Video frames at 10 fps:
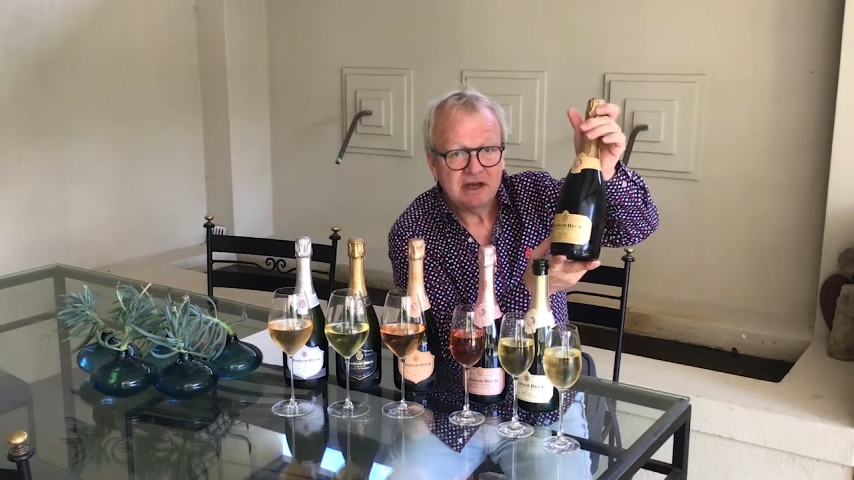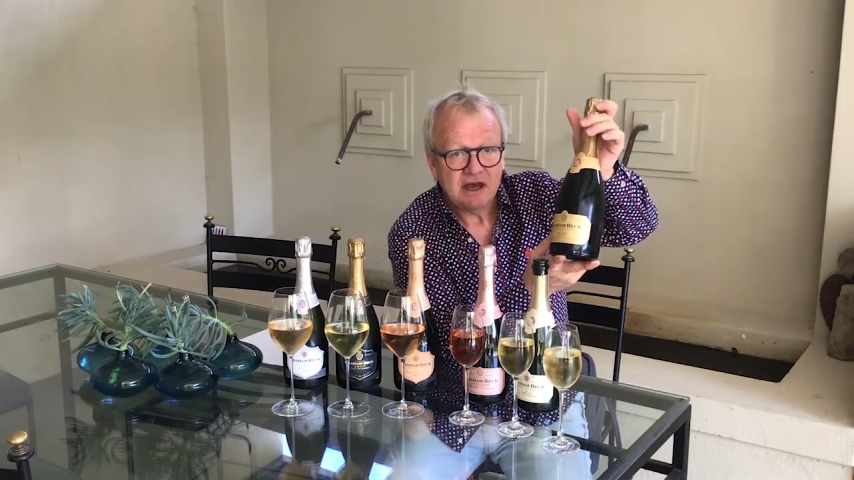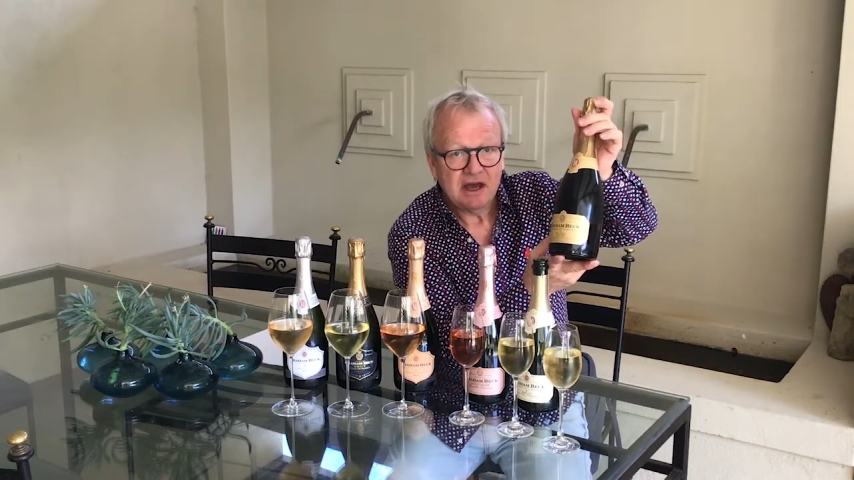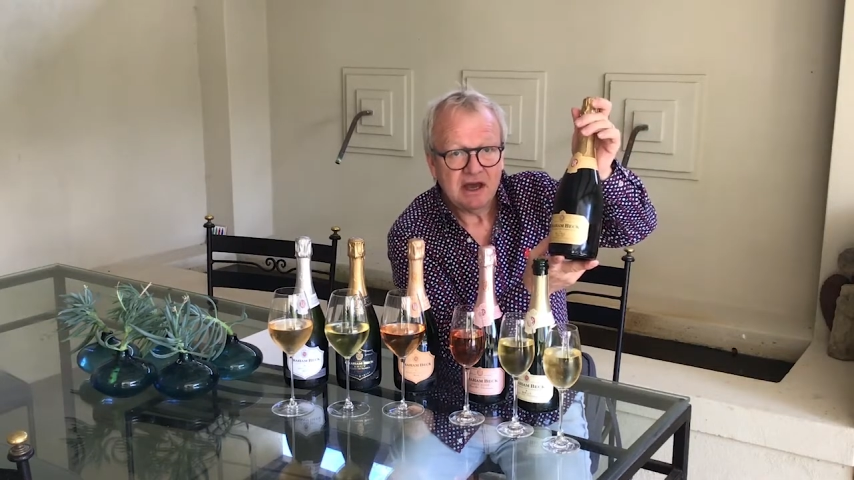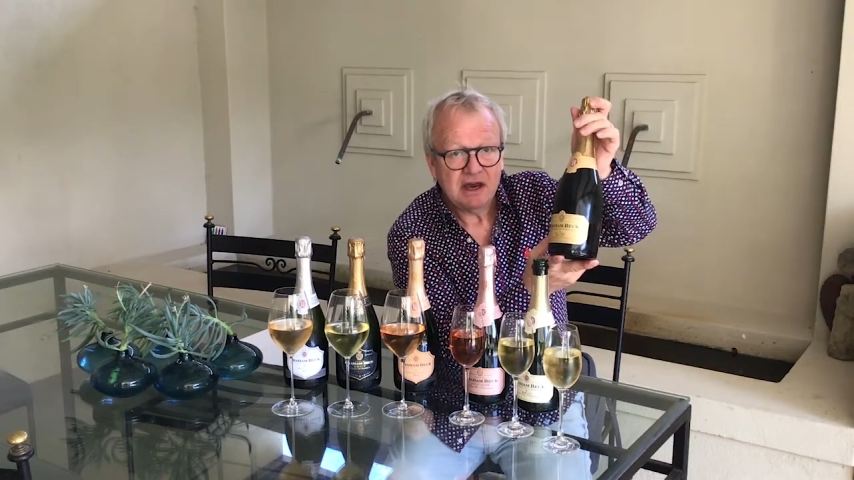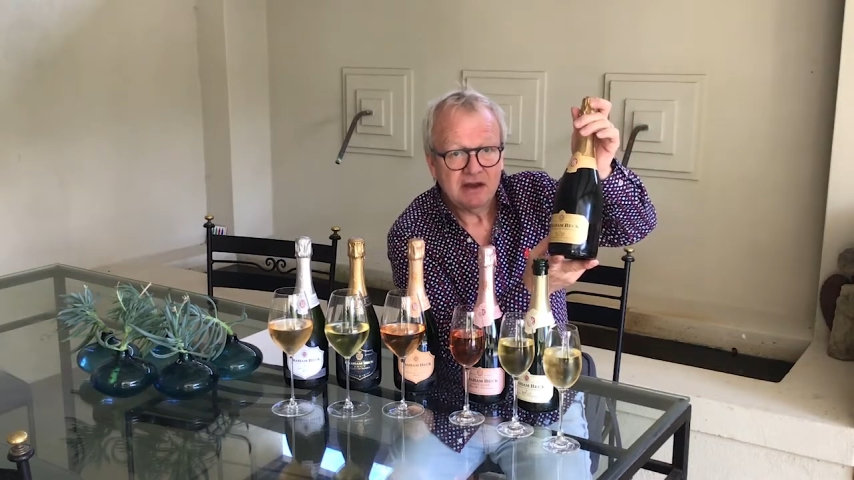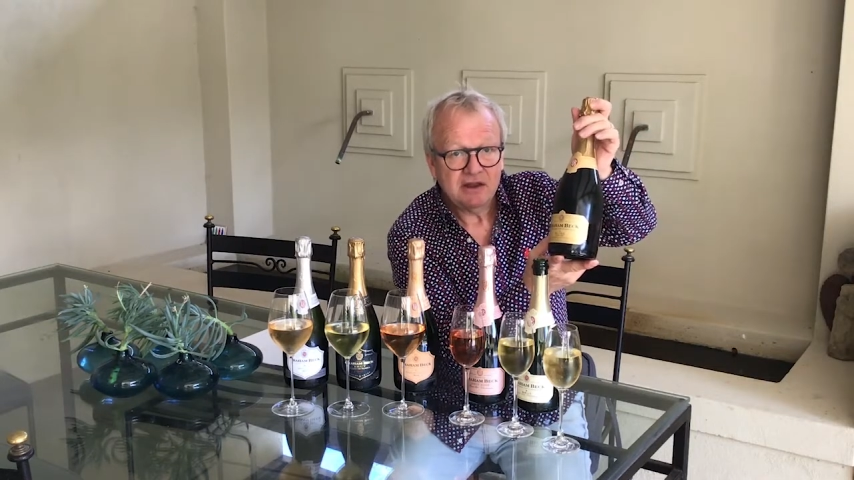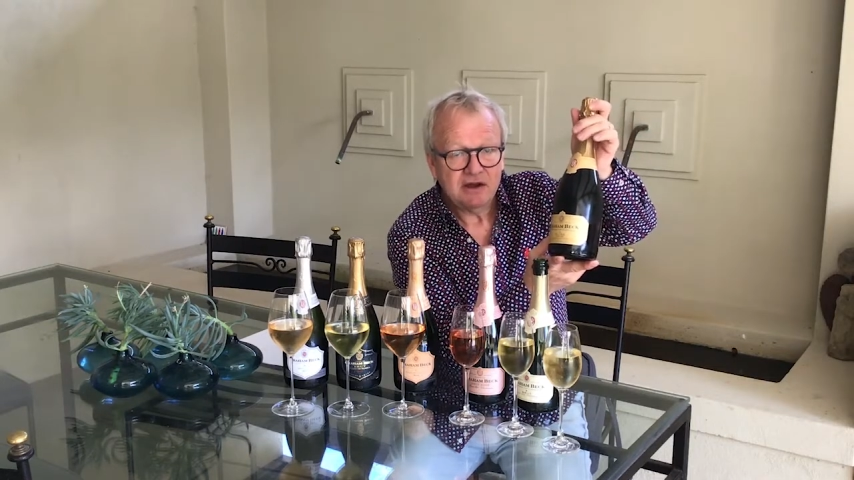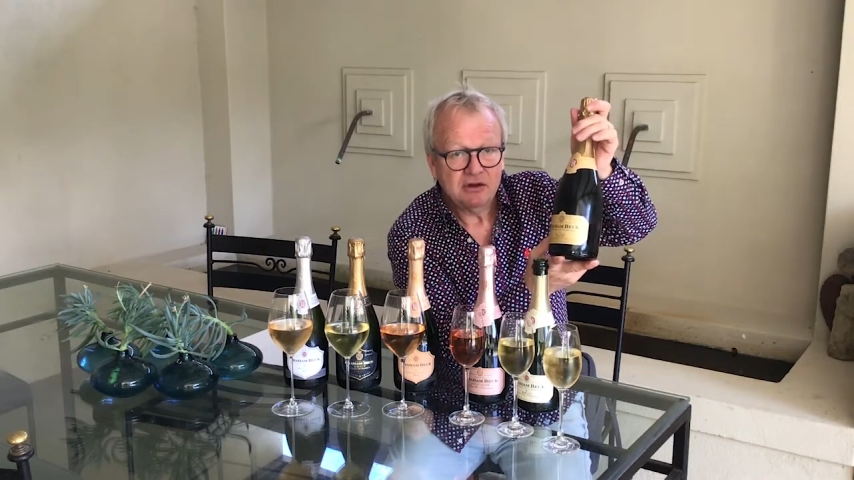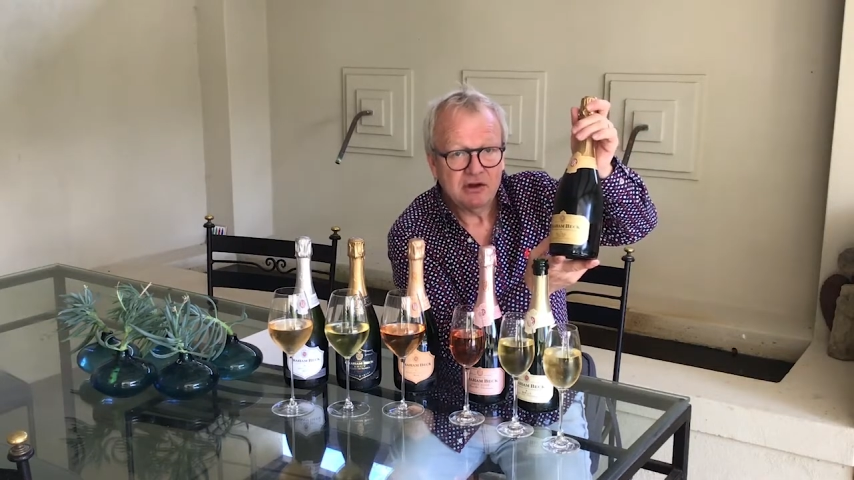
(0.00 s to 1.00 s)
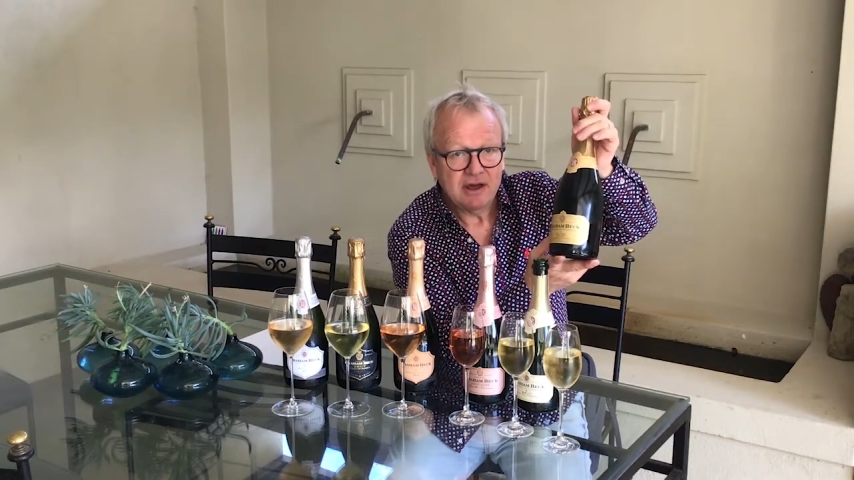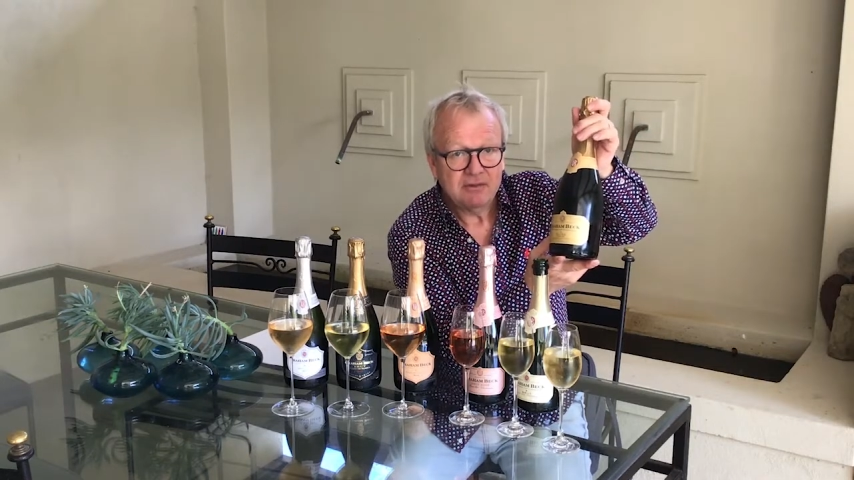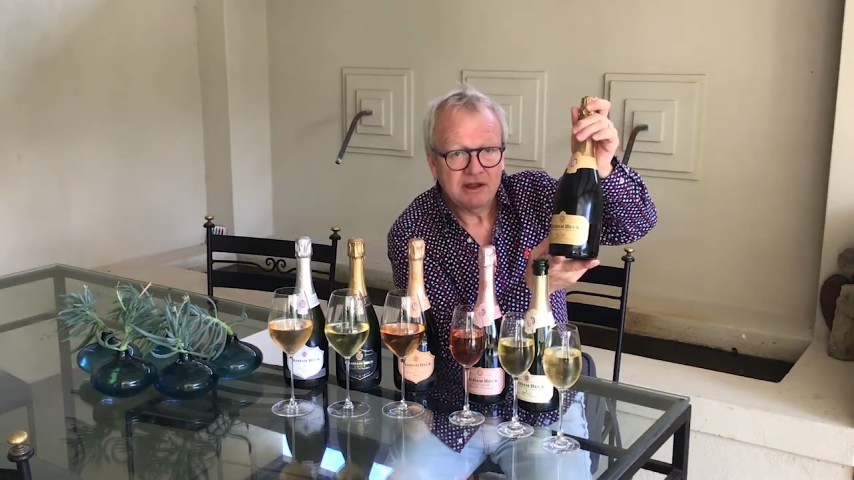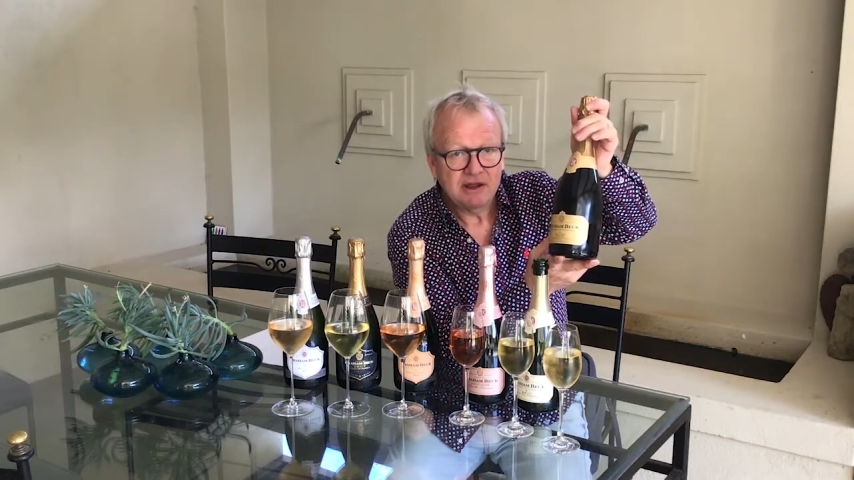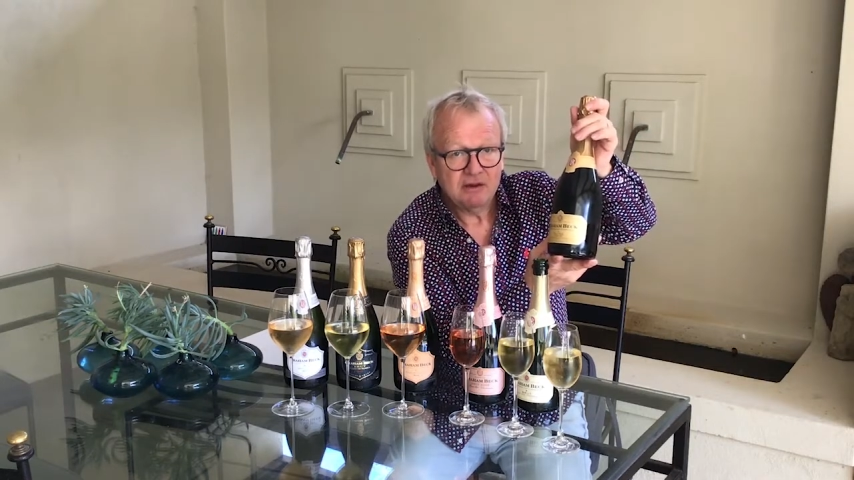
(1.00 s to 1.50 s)
and the new
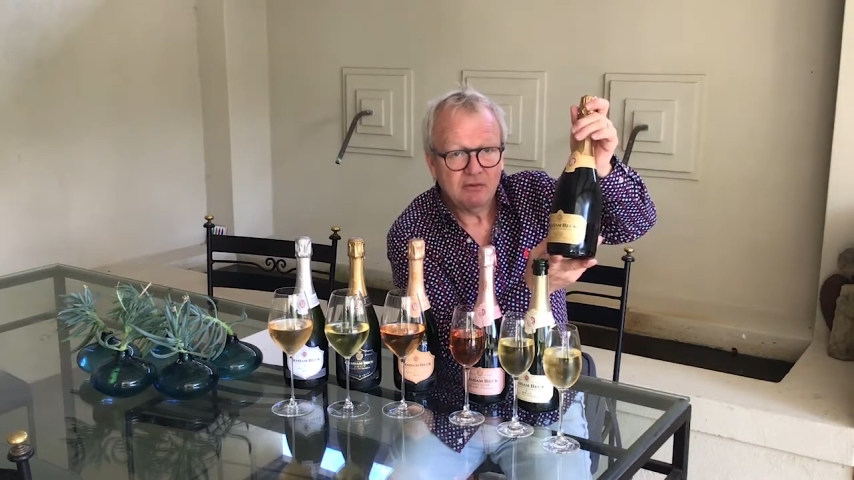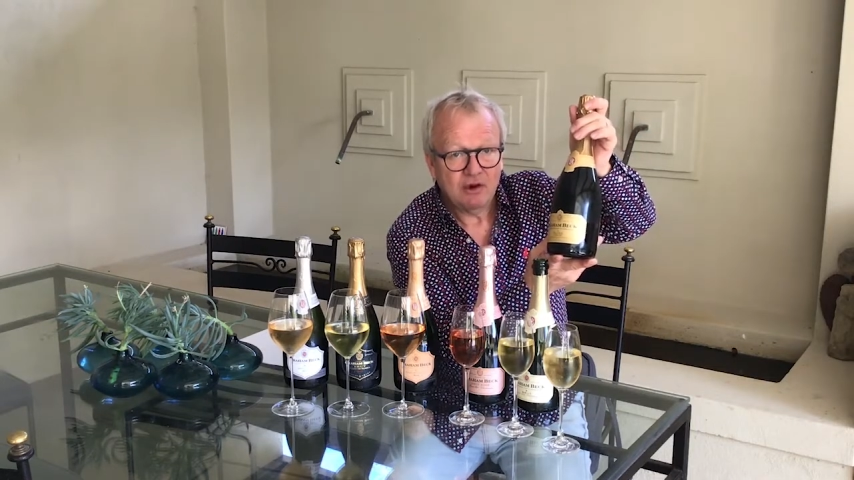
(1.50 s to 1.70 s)
labeling,